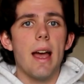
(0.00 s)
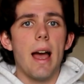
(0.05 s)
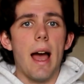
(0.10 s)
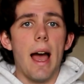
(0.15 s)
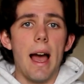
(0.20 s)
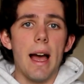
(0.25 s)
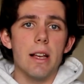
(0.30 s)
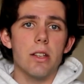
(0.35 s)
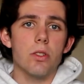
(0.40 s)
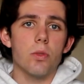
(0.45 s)

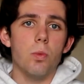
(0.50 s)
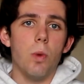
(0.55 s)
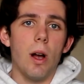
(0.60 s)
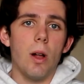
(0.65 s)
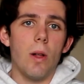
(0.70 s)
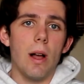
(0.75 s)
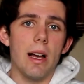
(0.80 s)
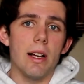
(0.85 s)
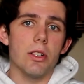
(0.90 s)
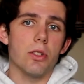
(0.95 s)
as
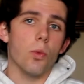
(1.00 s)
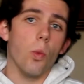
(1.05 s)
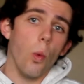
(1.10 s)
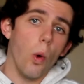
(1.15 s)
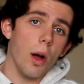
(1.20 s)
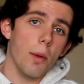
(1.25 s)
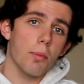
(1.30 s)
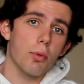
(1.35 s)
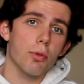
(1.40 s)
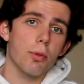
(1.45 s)
well as
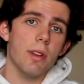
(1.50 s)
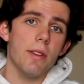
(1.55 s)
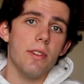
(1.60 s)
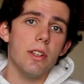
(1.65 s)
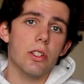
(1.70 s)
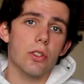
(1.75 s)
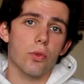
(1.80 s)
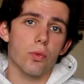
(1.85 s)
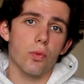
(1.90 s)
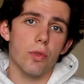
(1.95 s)
what
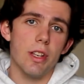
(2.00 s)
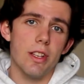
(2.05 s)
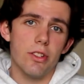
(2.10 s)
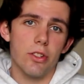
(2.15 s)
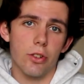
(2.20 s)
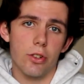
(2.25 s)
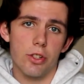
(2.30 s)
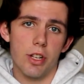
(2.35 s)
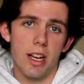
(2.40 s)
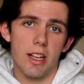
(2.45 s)
previous
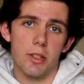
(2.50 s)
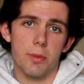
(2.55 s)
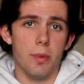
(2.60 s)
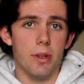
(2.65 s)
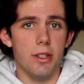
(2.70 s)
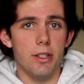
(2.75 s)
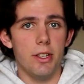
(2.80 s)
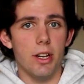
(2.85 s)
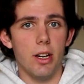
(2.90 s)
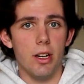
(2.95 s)
research has
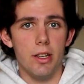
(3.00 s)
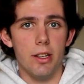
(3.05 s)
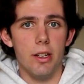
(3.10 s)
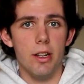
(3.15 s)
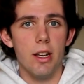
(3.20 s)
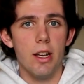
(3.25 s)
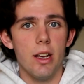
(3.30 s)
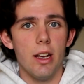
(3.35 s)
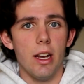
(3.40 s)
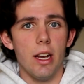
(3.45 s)
been done
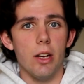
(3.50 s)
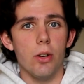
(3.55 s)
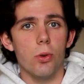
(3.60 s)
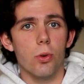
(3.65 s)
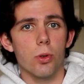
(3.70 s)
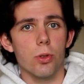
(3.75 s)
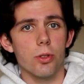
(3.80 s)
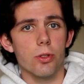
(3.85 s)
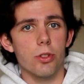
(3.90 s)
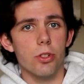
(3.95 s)
in
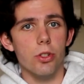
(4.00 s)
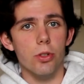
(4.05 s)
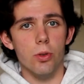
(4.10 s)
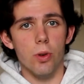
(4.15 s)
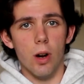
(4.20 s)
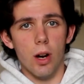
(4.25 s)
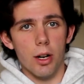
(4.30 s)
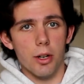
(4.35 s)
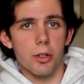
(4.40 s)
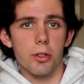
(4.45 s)
order
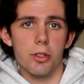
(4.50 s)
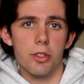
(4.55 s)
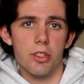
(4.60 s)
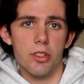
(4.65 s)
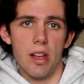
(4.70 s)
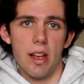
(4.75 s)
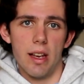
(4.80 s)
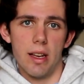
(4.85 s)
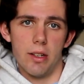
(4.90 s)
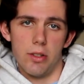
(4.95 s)
to
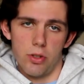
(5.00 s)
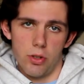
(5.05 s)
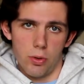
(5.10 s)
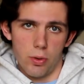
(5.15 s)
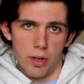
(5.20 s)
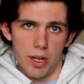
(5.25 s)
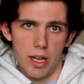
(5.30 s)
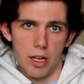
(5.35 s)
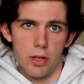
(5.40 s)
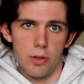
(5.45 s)
understand
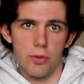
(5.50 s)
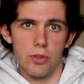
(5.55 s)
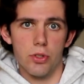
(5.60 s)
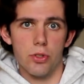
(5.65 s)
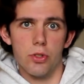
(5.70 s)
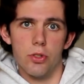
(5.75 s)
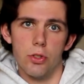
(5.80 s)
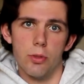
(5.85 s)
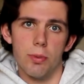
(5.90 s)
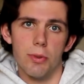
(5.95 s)
tornadoes and
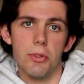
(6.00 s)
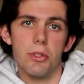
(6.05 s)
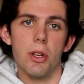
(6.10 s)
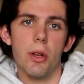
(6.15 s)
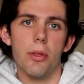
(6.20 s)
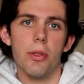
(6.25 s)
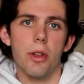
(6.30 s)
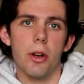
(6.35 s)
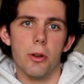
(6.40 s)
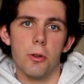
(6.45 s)

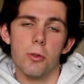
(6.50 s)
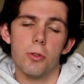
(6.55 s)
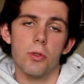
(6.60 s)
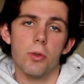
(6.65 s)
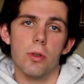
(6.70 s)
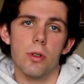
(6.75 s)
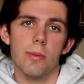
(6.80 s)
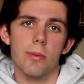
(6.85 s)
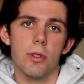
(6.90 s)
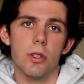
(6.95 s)
supercell
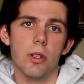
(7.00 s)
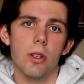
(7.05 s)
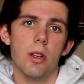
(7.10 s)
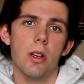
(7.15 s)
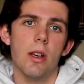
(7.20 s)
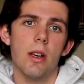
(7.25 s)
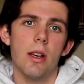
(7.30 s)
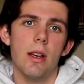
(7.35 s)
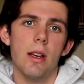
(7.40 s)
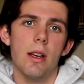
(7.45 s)
thunderstorms.
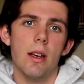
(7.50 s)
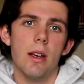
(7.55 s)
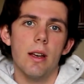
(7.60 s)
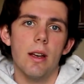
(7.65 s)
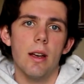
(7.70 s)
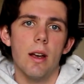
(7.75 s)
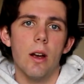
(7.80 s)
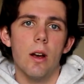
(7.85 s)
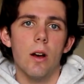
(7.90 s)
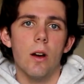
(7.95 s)

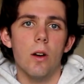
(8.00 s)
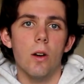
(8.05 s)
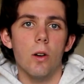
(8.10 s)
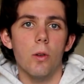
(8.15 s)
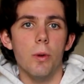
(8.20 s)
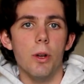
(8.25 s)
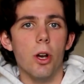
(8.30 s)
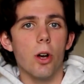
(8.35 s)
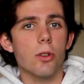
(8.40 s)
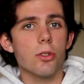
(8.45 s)

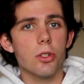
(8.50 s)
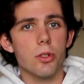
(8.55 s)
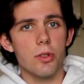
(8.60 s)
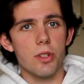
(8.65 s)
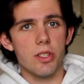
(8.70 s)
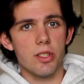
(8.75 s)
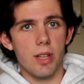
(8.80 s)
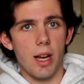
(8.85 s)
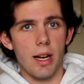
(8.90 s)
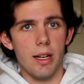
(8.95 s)
We also
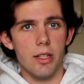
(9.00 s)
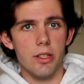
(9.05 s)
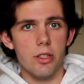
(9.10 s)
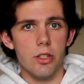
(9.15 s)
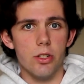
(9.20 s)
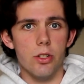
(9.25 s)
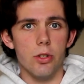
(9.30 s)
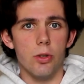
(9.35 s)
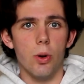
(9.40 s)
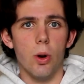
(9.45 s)
decided
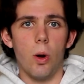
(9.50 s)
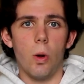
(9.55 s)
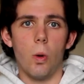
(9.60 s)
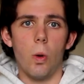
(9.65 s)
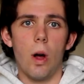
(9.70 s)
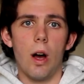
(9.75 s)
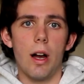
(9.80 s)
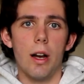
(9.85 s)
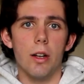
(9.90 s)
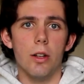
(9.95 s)
to do a
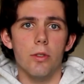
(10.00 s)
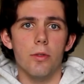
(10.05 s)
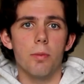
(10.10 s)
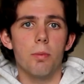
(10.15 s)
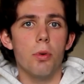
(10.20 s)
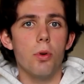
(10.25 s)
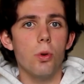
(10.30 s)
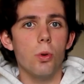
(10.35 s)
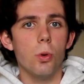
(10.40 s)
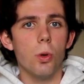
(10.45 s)
lot of
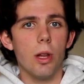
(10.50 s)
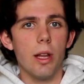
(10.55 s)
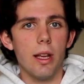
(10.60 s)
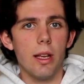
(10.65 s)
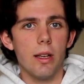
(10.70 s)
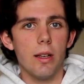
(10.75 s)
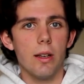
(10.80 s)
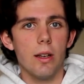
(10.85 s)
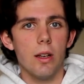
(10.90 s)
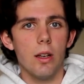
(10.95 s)

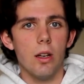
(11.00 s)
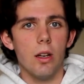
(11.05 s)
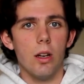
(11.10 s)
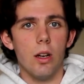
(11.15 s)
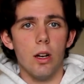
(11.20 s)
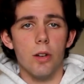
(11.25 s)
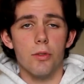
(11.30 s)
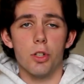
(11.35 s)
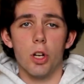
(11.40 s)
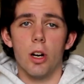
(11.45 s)
pooling,
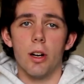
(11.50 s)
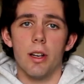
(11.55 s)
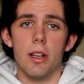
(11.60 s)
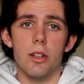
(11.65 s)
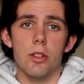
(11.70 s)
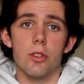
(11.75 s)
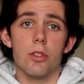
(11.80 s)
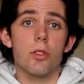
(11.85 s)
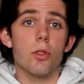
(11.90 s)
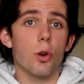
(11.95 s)
of talking
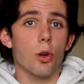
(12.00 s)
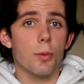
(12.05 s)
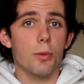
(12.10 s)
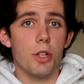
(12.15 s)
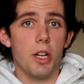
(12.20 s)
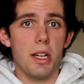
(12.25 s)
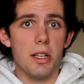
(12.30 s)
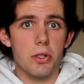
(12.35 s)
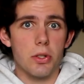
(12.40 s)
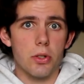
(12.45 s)
to storm
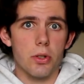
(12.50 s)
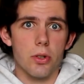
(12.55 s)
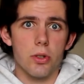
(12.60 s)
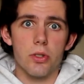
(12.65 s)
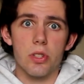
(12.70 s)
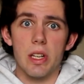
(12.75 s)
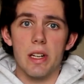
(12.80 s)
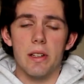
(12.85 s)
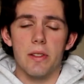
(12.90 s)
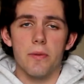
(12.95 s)
chasers
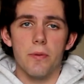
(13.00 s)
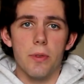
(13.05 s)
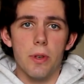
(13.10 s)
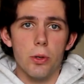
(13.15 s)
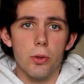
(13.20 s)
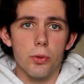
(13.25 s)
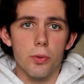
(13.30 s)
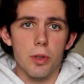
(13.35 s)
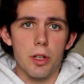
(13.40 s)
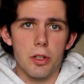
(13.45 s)
and
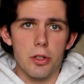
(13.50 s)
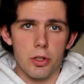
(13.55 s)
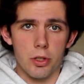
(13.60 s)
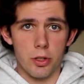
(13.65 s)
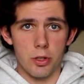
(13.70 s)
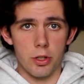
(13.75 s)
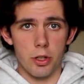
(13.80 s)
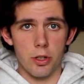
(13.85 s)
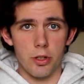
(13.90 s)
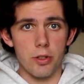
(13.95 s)
field
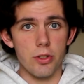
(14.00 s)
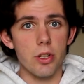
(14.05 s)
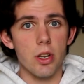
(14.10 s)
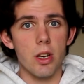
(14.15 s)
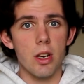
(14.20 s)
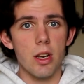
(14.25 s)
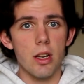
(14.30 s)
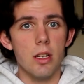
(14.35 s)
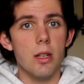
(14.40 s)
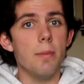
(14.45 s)
researchers
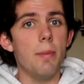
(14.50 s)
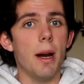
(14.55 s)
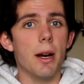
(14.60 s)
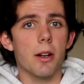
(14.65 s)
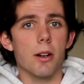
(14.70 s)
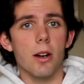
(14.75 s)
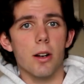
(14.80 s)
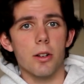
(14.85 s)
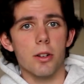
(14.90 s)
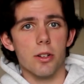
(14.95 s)
to
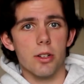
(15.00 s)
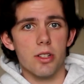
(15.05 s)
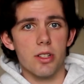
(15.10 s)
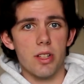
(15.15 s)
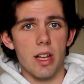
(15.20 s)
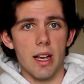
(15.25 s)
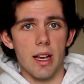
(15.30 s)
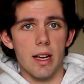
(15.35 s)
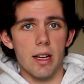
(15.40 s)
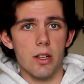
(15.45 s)
better
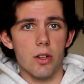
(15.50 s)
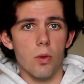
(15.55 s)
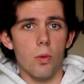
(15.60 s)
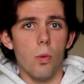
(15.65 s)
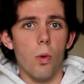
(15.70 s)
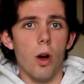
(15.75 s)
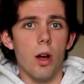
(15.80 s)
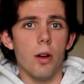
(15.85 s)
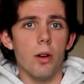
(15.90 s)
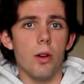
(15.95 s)
understand
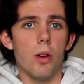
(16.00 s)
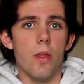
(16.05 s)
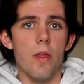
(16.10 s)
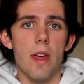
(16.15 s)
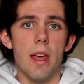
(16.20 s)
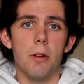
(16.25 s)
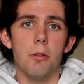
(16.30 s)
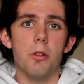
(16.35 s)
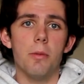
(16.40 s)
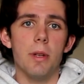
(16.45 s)
what
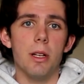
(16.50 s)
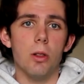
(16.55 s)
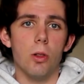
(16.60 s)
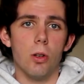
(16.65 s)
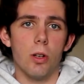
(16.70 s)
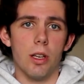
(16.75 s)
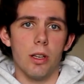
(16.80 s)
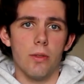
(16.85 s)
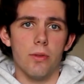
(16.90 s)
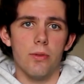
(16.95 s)
they would be
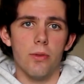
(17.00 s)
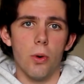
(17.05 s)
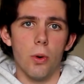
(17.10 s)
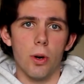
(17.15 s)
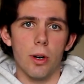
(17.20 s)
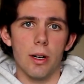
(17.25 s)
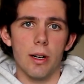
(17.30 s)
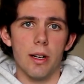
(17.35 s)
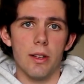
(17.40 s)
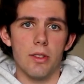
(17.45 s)
looking
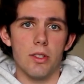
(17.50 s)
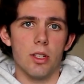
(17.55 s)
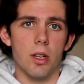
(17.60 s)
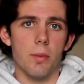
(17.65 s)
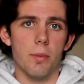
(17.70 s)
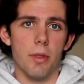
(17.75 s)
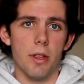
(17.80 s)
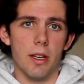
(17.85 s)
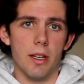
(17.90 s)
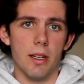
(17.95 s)
for in
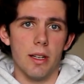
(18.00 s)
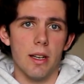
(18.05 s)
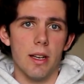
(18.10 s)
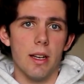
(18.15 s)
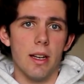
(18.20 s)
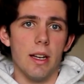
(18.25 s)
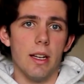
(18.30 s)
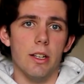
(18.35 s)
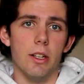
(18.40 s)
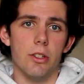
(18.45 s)
something
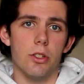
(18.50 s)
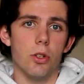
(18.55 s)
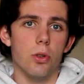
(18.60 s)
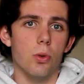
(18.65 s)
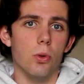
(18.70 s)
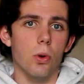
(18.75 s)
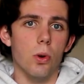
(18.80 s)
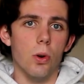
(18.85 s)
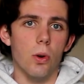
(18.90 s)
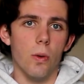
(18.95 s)
in a
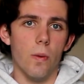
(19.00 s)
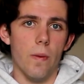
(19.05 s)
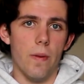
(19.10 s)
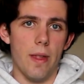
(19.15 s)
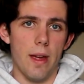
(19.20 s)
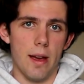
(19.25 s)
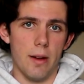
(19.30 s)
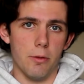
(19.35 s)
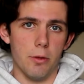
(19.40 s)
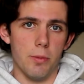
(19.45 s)
tool
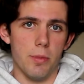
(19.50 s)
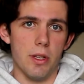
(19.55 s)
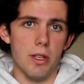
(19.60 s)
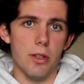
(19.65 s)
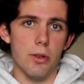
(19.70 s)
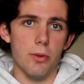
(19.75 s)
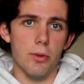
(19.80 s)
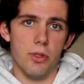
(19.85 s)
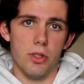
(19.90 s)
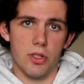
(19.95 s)
that would be
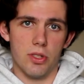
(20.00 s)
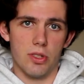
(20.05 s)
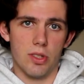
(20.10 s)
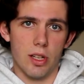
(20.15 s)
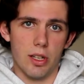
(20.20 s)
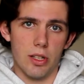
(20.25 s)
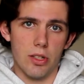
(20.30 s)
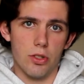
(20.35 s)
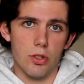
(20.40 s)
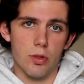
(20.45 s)
used to
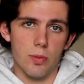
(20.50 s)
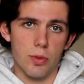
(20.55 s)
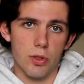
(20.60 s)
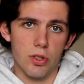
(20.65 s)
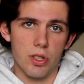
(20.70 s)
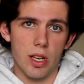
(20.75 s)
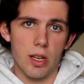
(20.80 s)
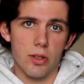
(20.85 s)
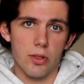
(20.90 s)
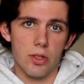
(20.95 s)
study
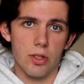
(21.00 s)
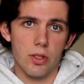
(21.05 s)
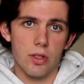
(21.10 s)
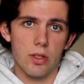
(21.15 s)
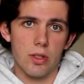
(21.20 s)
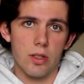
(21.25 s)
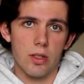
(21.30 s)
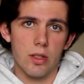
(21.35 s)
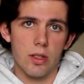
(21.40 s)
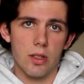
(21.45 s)
supercells.
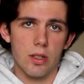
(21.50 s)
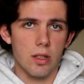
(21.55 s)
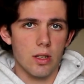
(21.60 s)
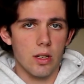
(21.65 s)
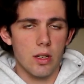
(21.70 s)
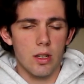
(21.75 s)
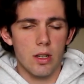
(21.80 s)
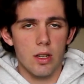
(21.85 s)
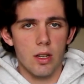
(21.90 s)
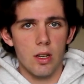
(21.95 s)

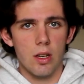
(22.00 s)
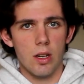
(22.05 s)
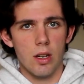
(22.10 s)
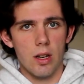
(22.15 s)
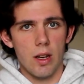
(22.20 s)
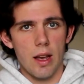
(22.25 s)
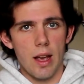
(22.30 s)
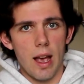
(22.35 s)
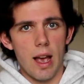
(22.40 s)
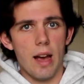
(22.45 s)

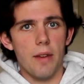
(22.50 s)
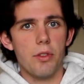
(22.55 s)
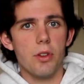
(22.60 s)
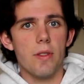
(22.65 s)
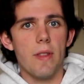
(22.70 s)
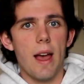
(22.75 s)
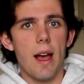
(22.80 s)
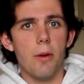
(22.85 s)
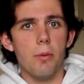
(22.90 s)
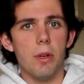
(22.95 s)
After
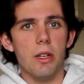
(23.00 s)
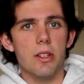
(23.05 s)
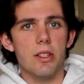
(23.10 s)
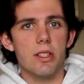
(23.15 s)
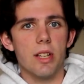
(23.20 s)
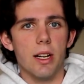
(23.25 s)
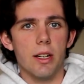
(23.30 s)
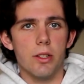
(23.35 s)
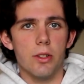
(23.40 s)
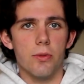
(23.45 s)
that, we
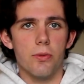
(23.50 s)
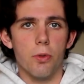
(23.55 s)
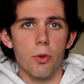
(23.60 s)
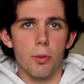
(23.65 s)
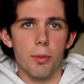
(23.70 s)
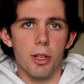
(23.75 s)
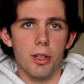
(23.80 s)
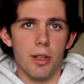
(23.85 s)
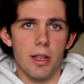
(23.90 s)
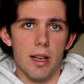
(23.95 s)
decided to
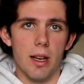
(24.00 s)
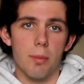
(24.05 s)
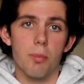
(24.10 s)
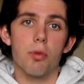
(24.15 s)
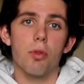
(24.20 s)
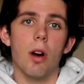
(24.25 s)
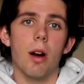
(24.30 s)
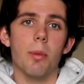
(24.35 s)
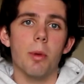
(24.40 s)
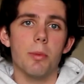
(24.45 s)
formulate a
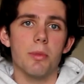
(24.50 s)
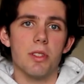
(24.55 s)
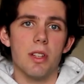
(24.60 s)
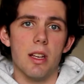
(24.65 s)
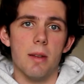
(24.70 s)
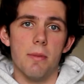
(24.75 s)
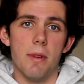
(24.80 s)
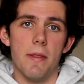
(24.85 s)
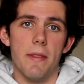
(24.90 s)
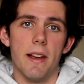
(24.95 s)
problem
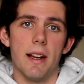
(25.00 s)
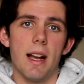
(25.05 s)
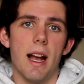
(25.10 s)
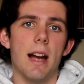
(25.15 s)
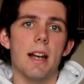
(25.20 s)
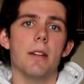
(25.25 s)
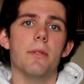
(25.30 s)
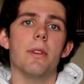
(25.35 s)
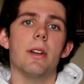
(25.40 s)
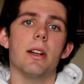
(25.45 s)
statement that
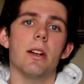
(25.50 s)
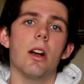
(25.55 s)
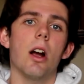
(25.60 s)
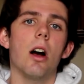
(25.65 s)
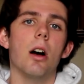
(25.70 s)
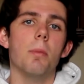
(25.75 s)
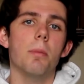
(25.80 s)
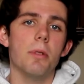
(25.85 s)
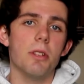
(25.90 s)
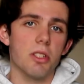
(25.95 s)
kind of
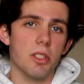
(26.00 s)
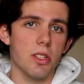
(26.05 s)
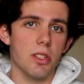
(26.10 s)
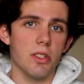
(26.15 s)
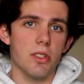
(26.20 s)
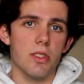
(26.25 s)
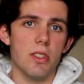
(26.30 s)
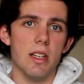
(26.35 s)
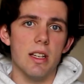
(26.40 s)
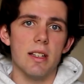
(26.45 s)

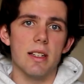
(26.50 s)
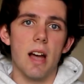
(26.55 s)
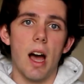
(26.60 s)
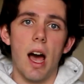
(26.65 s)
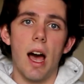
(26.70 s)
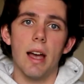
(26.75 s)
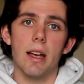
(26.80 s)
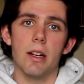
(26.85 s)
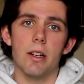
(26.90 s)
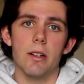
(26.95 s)
encompasses the
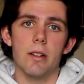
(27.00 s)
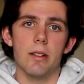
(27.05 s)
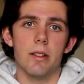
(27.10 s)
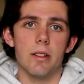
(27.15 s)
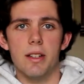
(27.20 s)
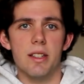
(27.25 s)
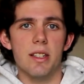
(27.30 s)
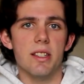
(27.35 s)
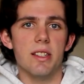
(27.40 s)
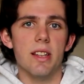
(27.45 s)
entire
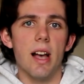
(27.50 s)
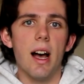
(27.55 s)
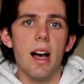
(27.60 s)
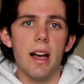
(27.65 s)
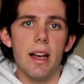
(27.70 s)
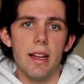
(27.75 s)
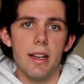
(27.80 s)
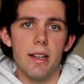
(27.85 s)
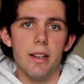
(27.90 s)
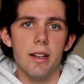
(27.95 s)

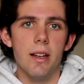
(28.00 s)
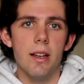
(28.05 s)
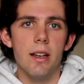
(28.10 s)
design